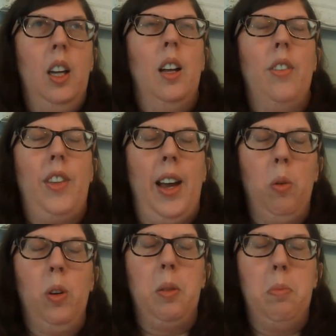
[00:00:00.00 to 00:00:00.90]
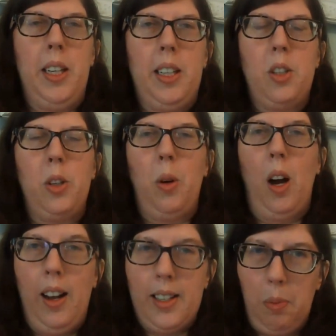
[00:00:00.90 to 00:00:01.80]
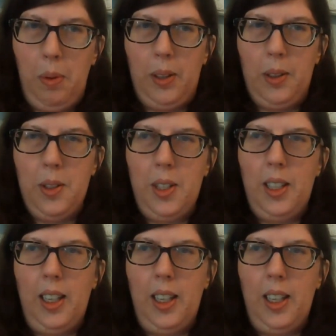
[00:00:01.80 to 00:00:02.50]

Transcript: that were admitted to hospitals